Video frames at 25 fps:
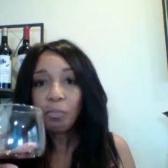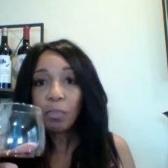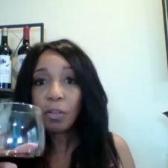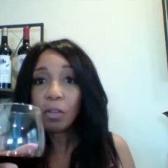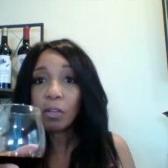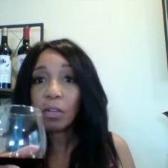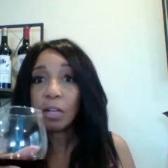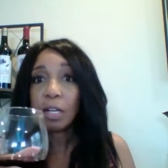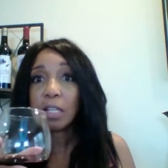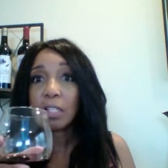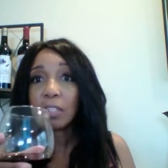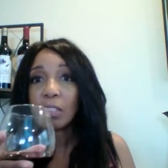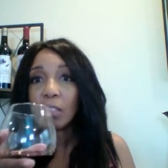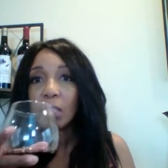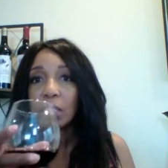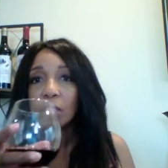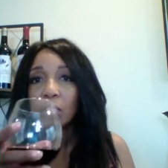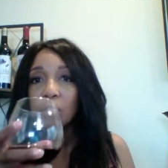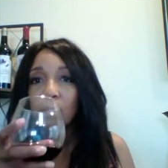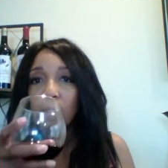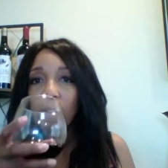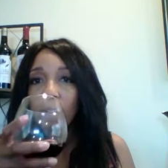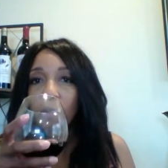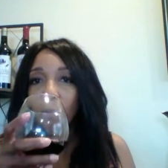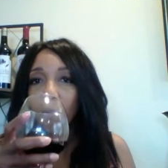Okay, so let's
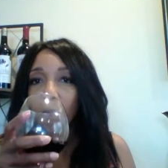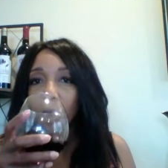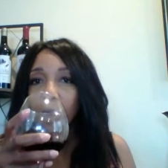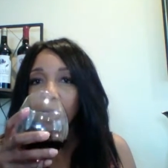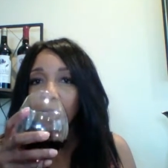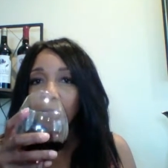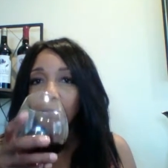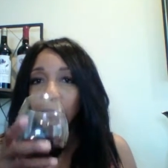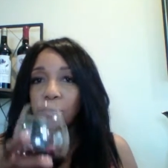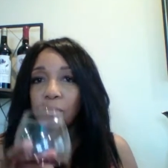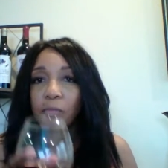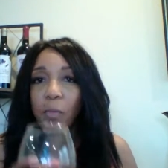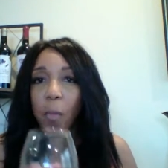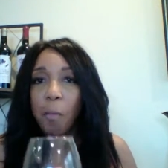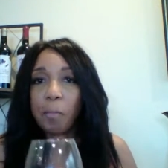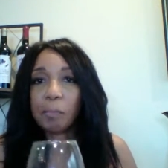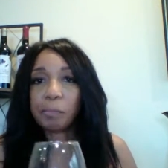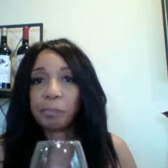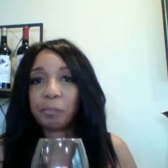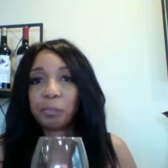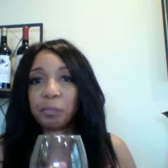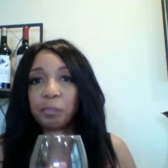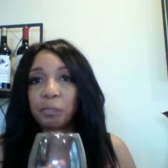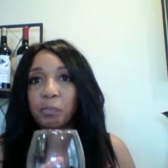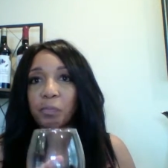try the wine.
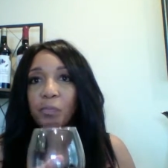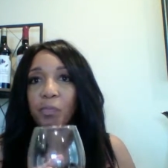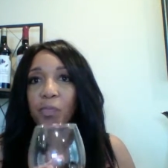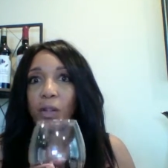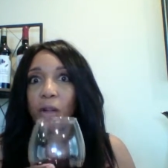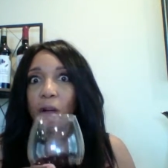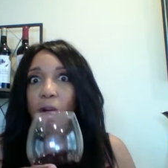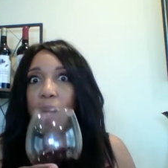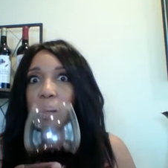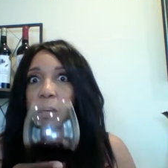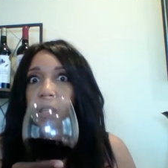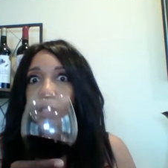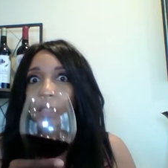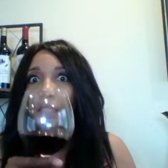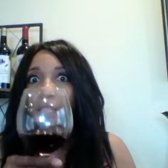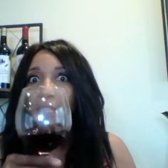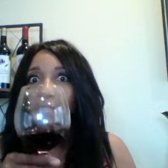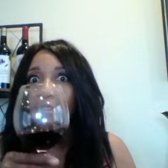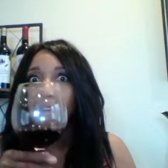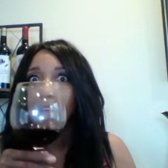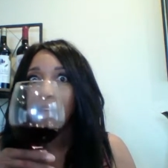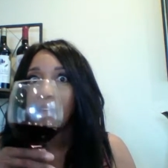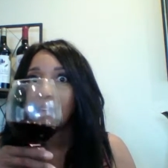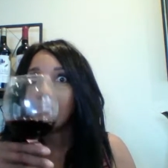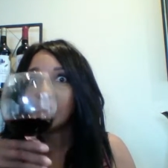
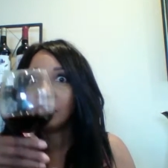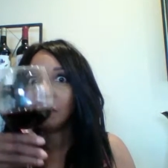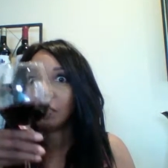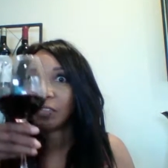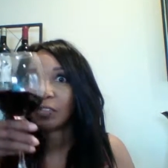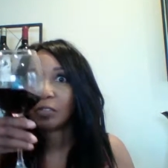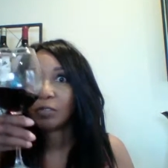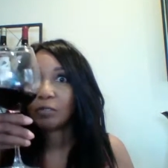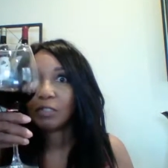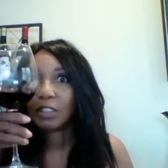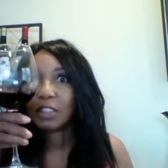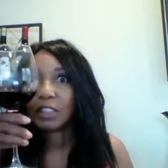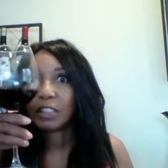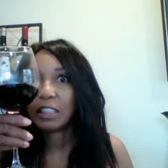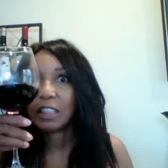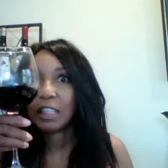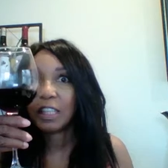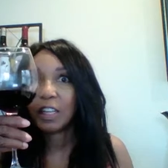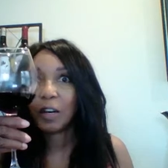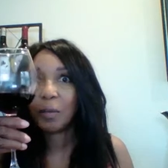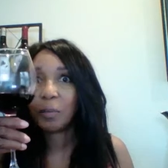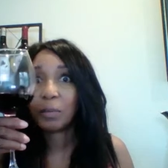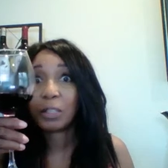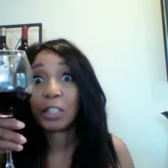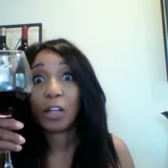Again,
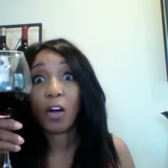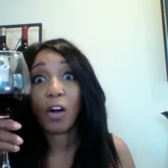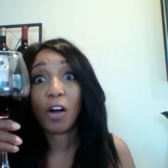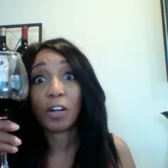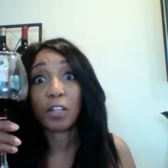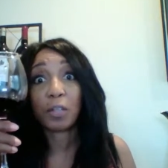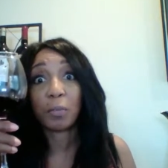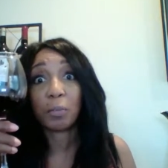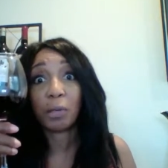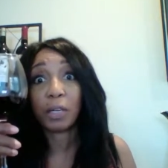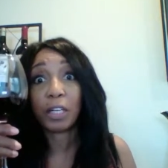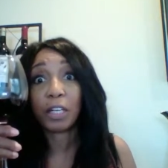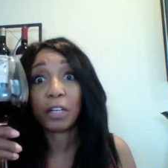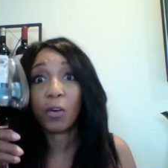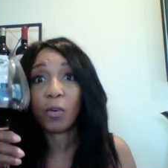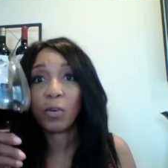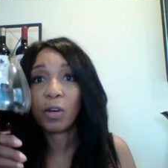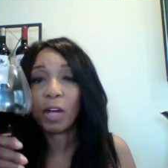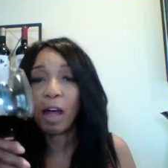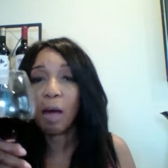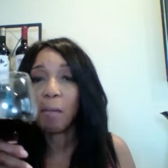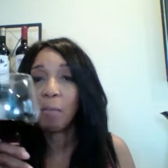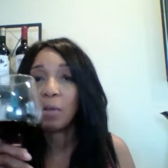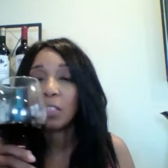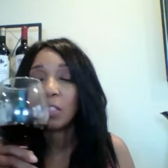stem, it's hard to break old
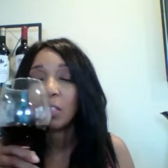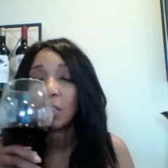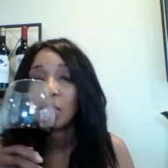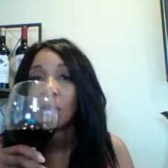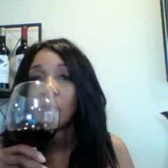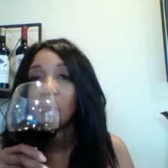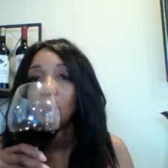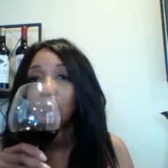habits.